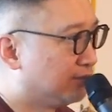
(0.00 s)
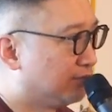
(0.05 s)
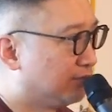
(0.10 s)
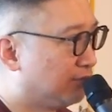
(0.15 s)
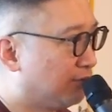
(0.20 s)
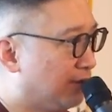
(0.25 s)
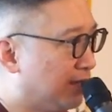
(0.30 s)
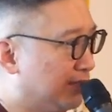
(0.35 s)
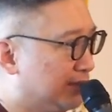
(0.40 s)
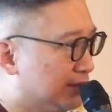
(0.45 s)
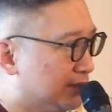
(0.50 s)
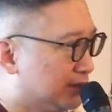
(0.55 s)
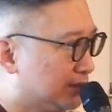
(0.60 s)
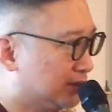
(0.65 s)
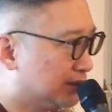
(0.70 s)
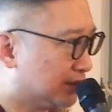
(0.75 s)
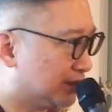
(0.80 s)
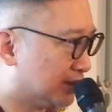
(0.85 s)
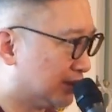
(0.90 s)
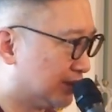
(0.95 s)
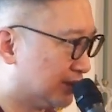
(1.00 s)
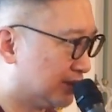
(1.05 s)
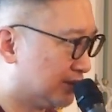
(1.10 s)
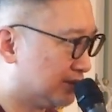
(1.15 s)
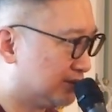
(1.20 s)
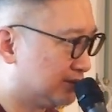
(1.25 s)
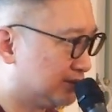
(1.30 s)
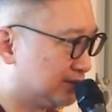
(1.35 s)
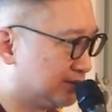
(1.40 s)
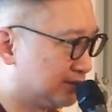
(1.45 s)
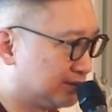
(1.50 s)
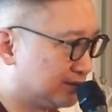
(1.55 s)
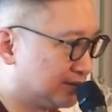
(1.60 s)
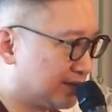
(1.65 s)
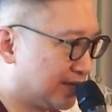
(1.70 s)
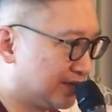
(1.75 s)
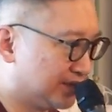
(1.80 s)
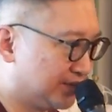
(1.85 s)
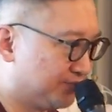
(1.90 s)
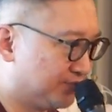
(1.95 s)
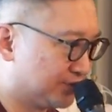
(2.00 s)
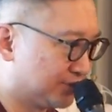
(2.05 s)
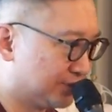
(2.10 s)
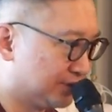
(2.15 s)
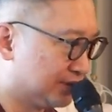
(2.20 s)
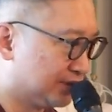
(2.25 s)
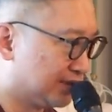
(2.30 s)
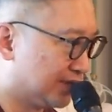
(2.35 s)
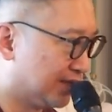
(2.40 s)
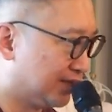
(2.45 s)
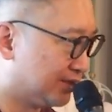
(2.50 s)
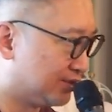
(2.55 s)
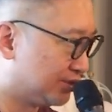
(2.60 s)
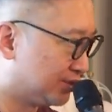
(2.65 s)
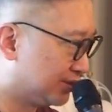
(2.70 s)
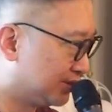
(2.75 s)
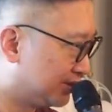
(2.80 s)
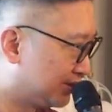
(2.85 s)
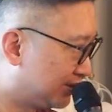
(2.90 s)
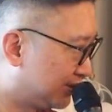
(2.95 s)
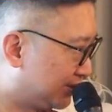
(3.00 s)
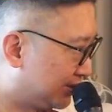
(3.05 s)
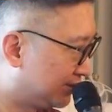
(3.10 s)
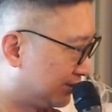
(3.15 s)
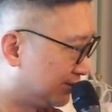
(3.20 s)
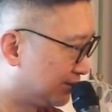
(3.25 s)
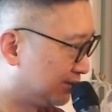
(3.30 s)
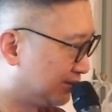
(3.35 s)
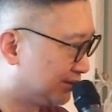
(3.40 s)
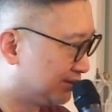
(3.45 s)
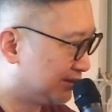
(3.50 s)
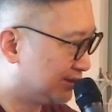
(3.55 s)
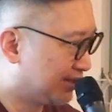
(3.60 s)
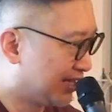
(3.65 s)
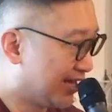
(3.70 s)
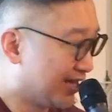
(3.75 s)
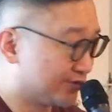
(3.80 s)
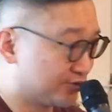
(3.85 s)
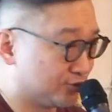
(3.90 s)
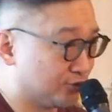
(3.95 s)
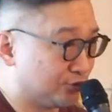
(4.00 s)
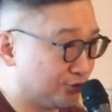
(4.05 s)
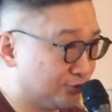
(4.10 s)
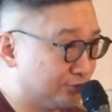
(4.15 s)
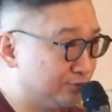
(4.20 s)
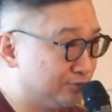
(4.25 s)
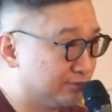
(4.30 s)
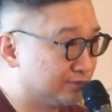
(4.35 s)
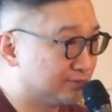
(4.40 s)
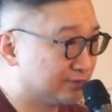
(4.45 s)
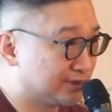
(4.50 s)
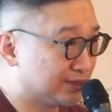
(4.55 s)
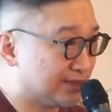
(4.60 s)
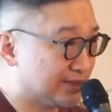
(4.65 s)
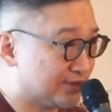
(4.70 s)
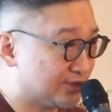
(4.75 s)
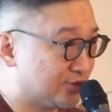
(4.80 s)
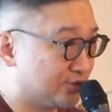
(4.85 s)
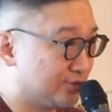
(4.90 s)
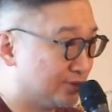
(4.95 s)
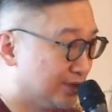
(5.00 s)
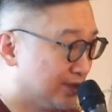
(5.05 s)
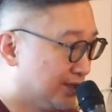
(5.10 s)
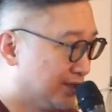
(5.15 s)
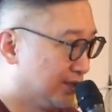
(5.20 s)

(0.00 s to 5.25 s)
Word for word: what the artificial intelligence has to do is